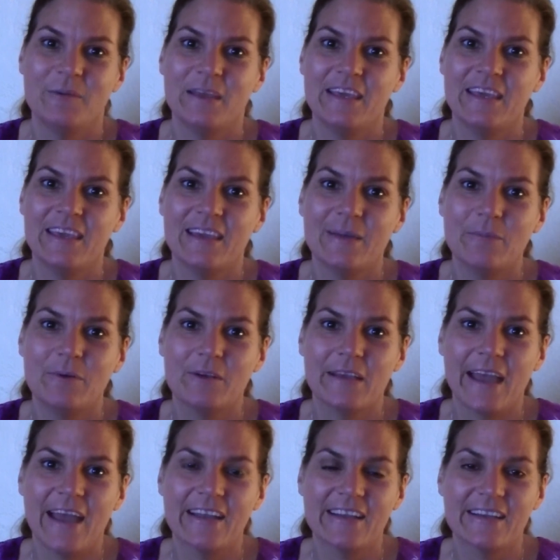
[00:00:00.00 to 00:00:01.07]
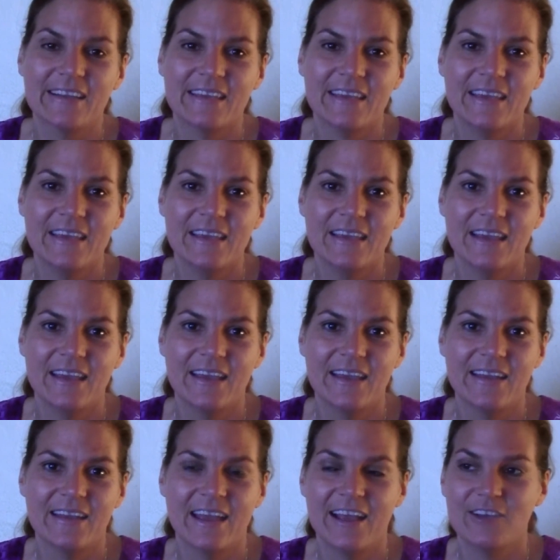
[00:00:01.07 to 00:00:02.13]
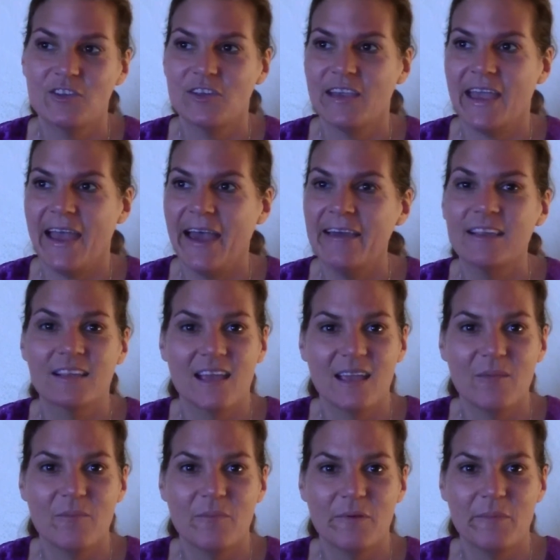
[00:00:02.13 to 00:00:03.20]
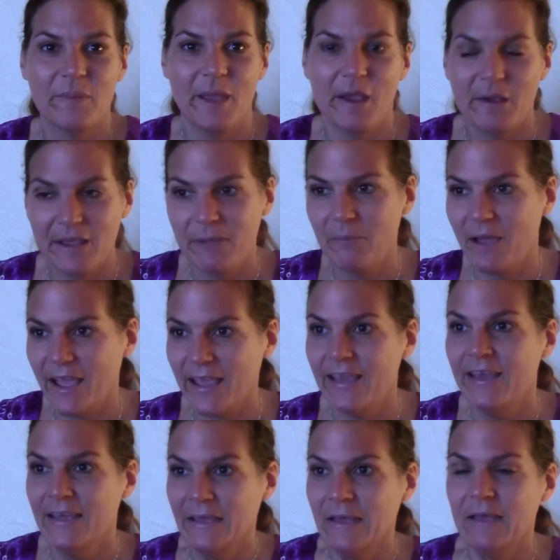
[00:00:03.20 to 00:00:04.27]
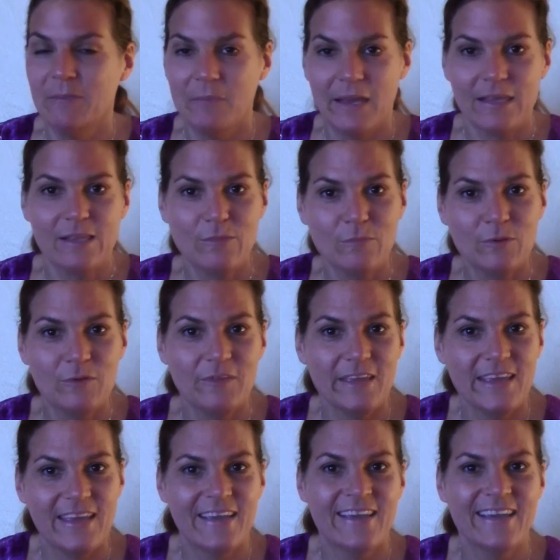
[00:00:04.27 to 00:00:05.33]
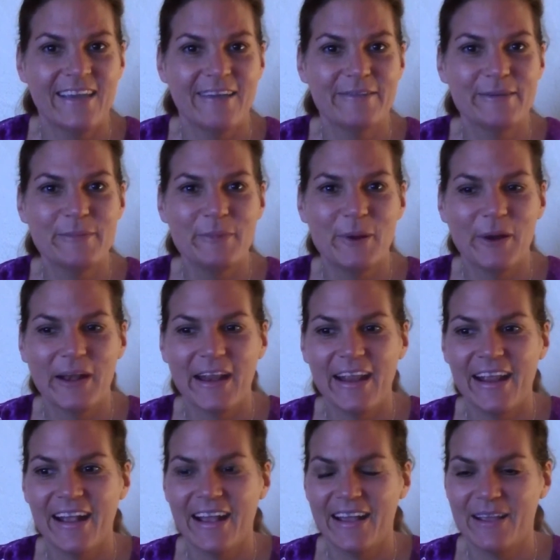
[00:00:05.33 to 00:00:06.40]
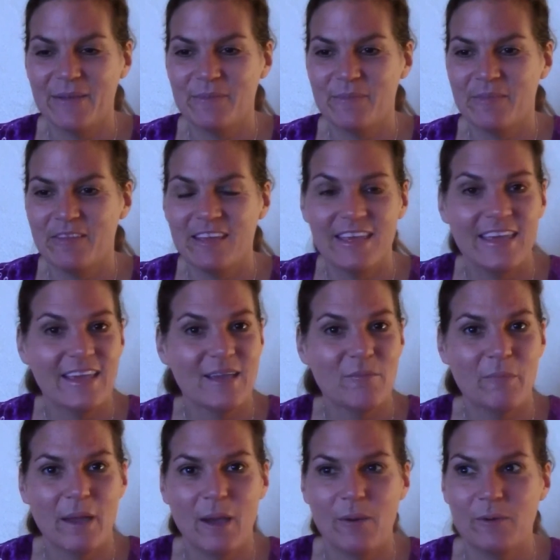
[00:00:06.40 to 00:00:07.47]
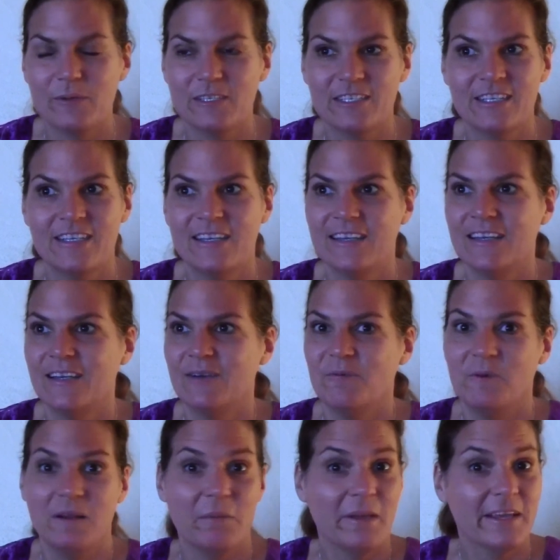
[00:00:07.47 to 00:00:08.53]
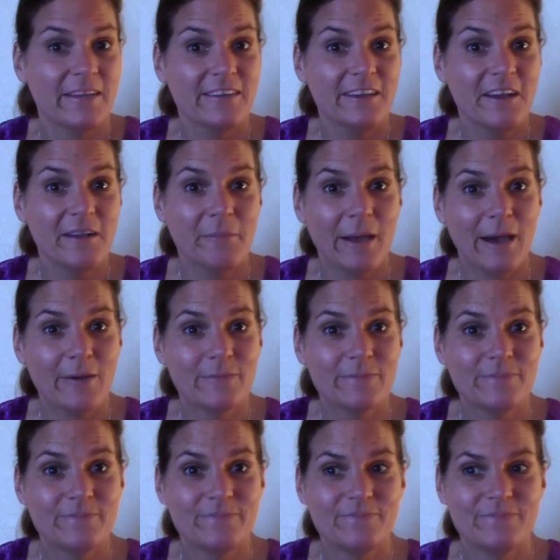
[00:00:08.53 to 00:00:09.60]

waking up organically, and actually as I'm preparing my smoothie every morning, I'm thinking about, what am I going to talk about?